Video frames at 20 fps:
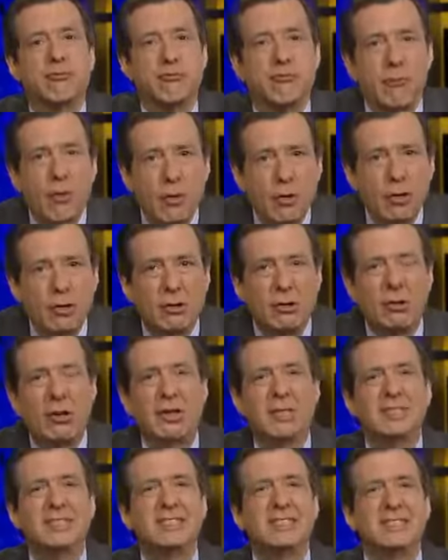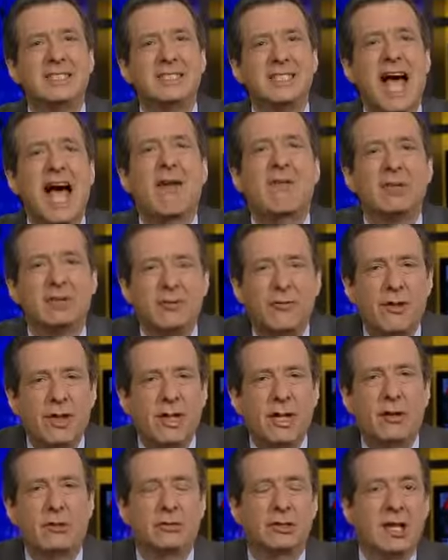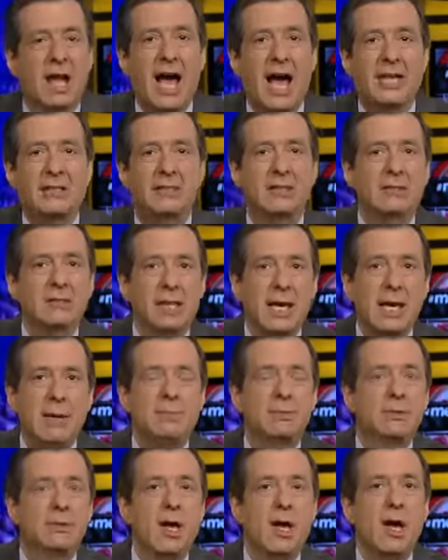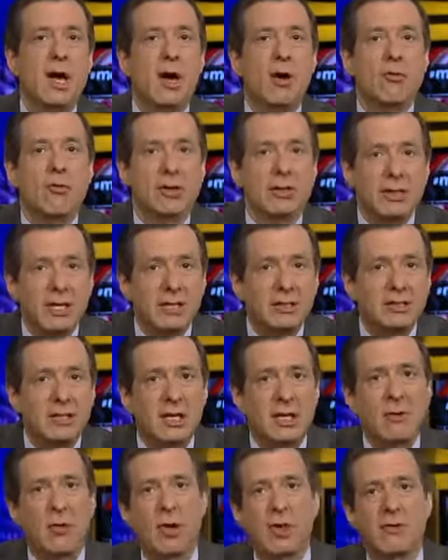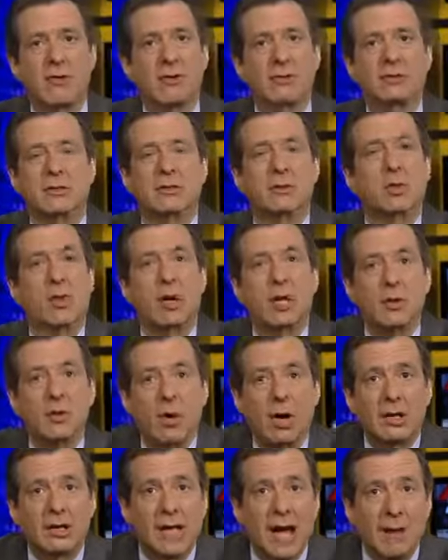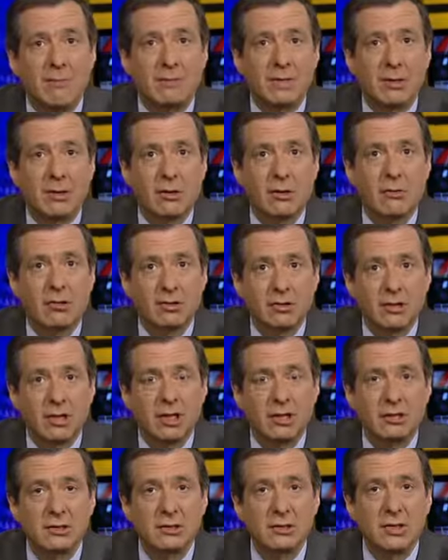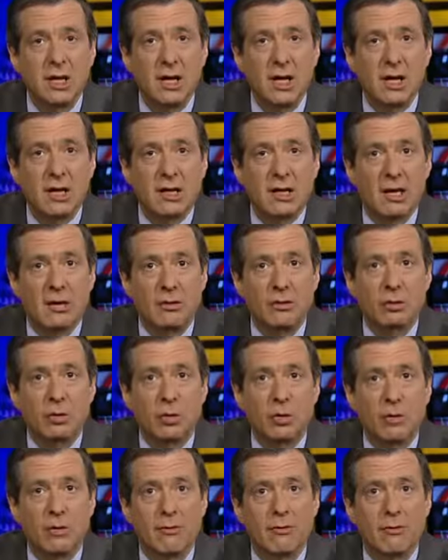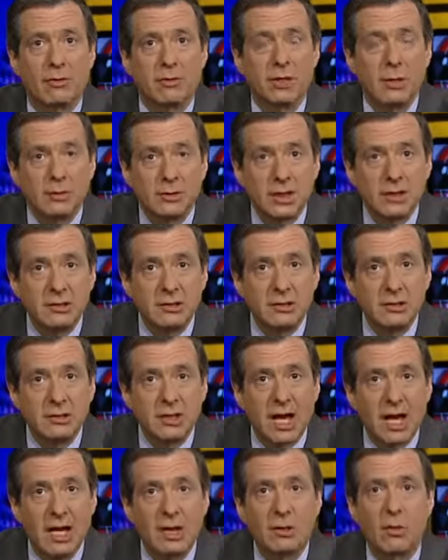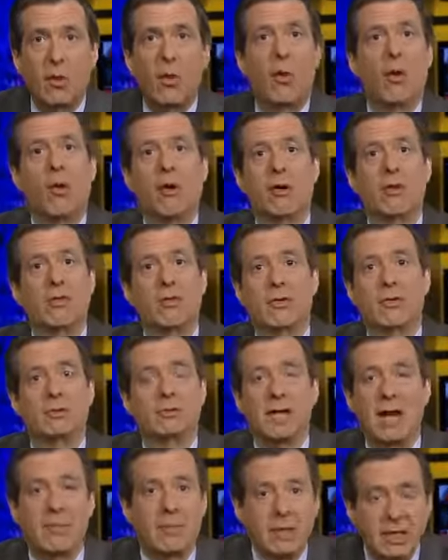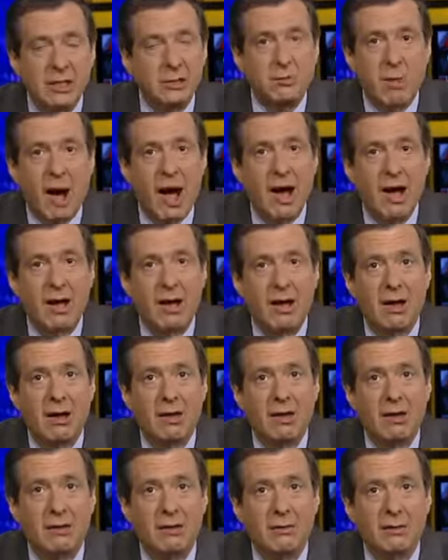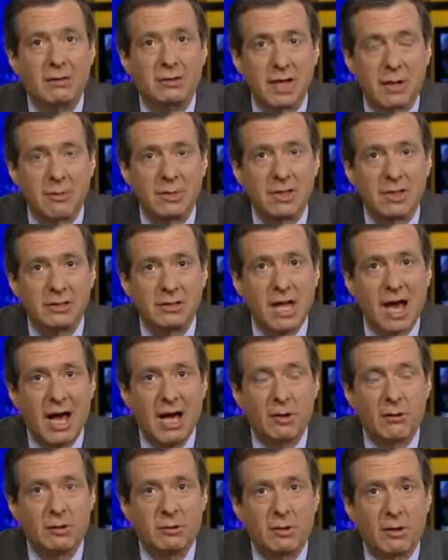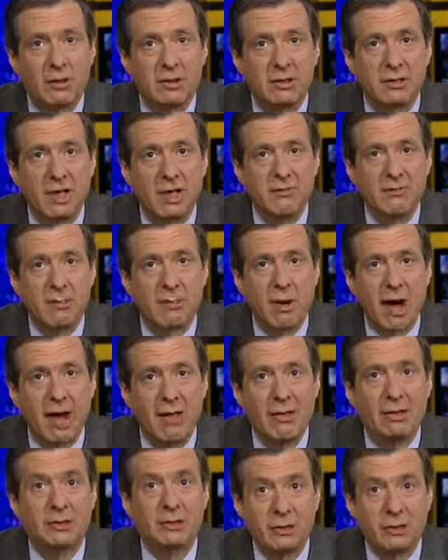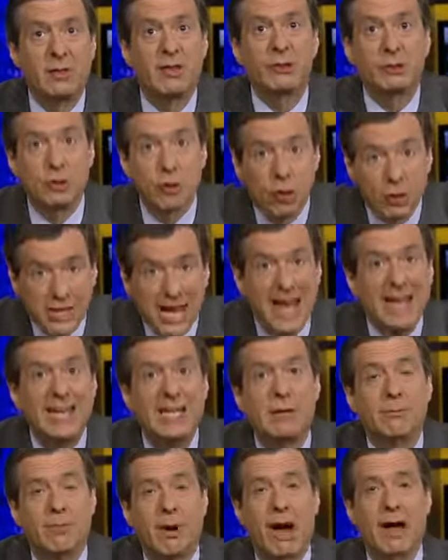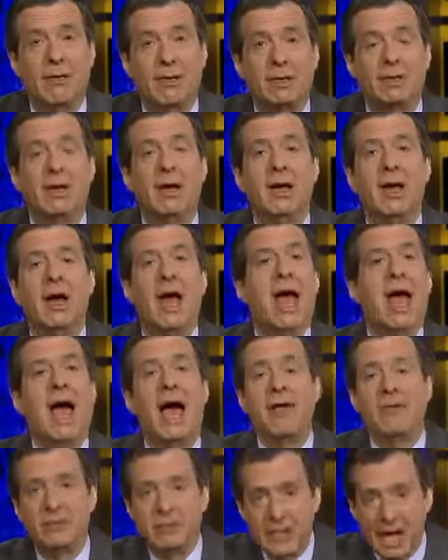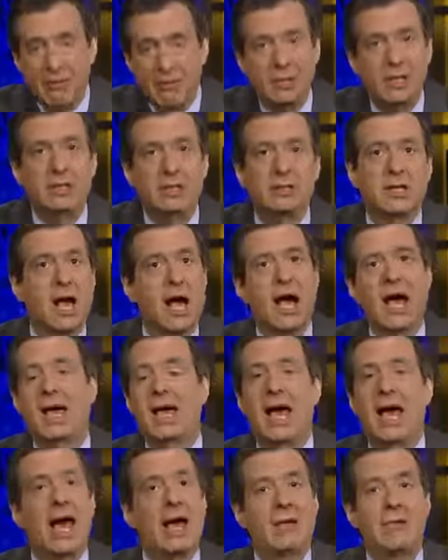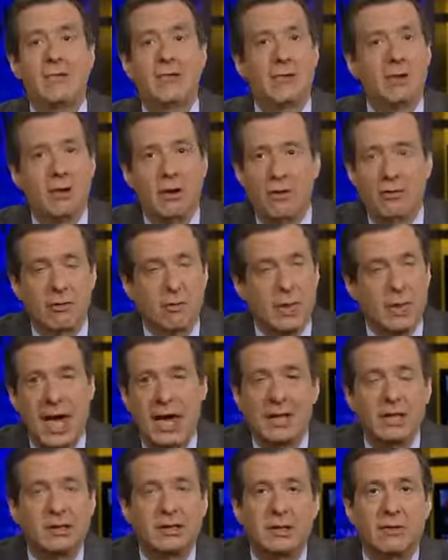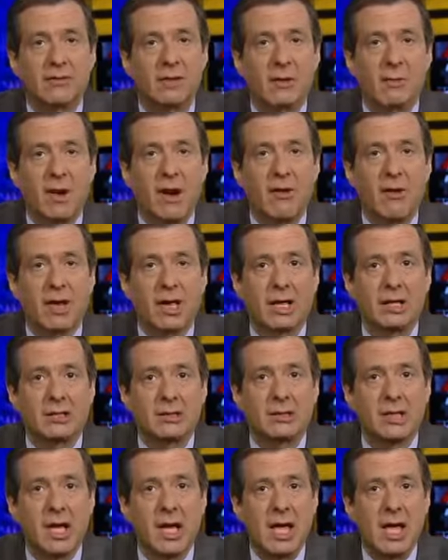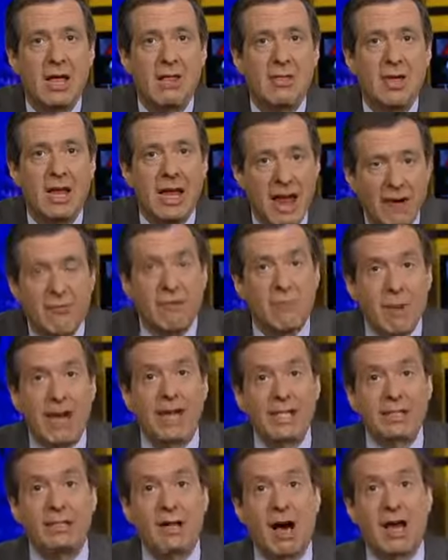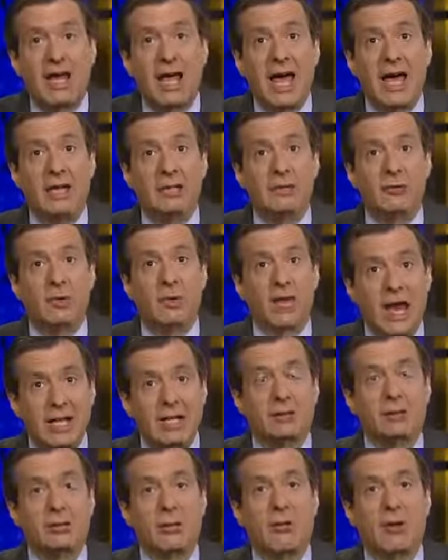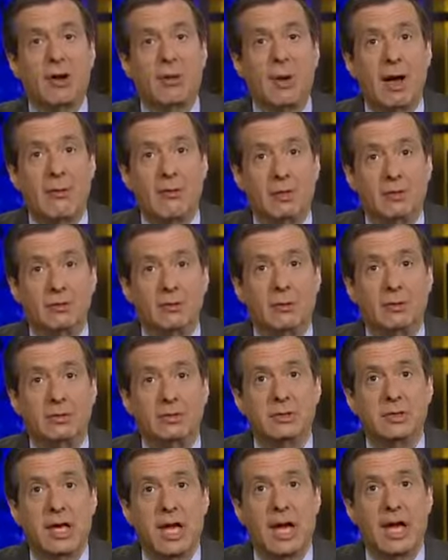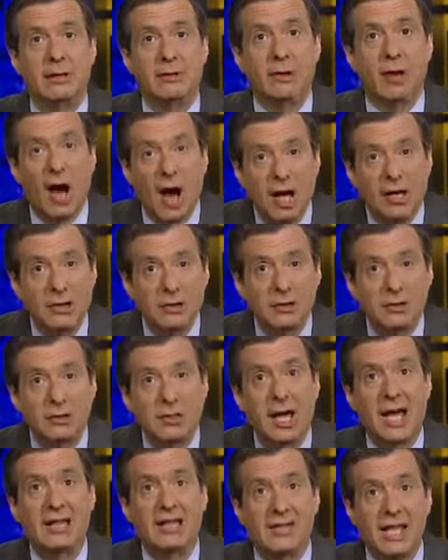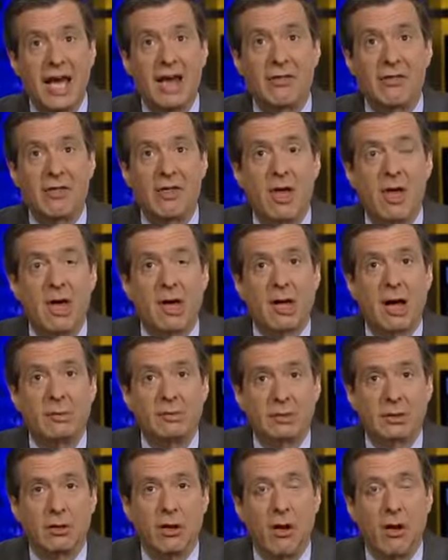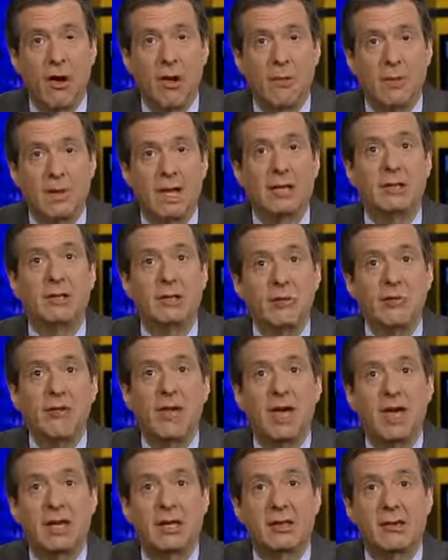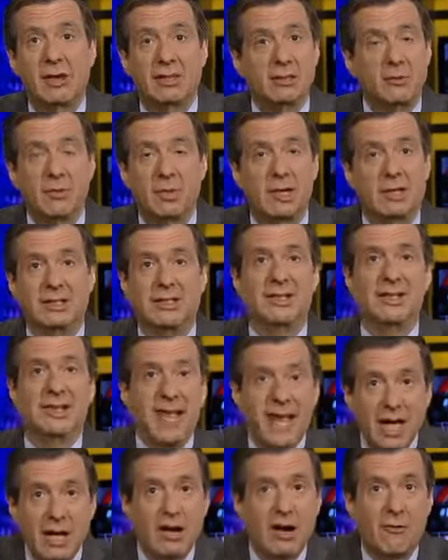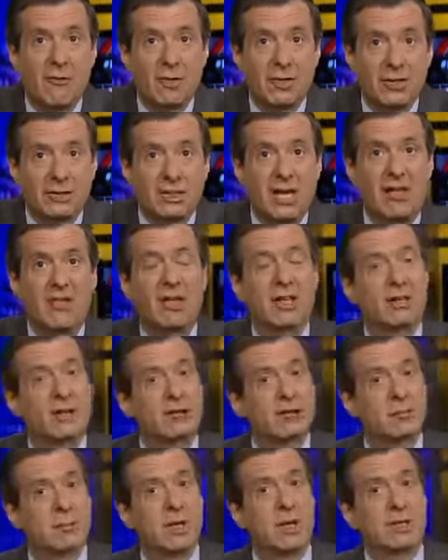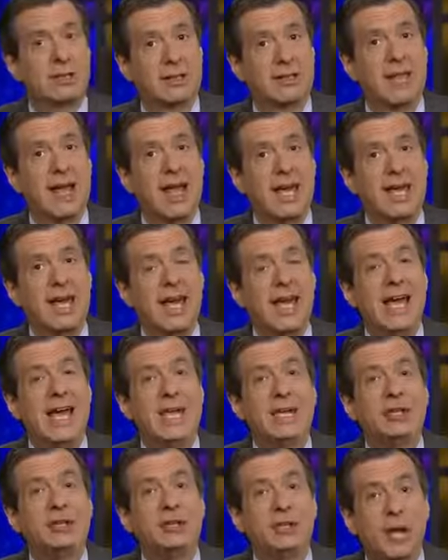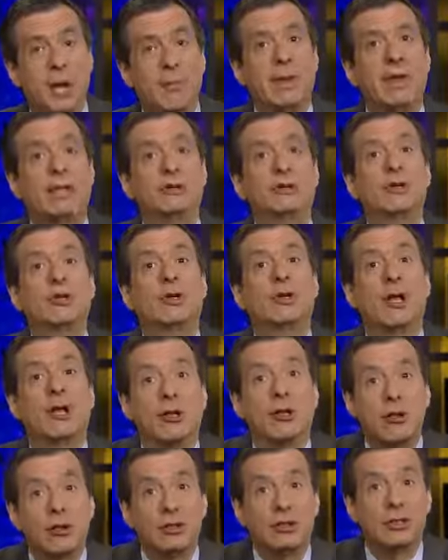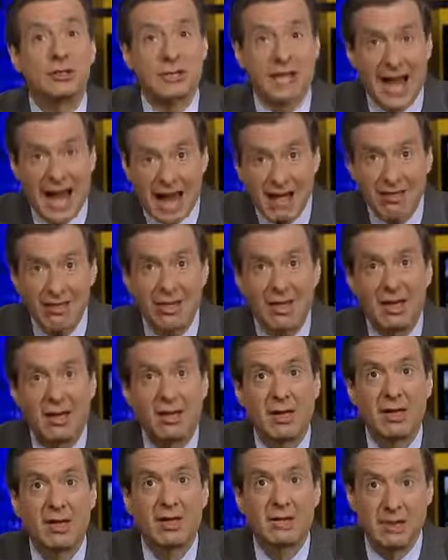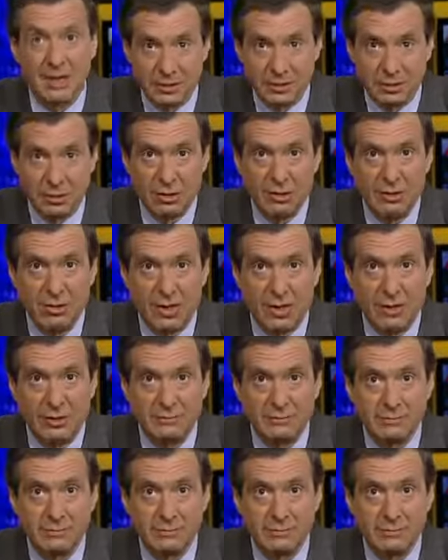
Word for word: brutal, savage videos that ISIS keeps releasing, whether it's the 21 Coptic Christians killed who were of Egyptian descent, or the Japanese guy who was burned to death, the Jordanian pilot, and the Japanese guy, and, you know, the beheadings of the Americans, that everybody's on edge when any story about Muslims and guns and death comes along. But I do think there hasn't been a delay in covering this. I think there's been a delay in jumping to conclusions, and I think that's a good thing.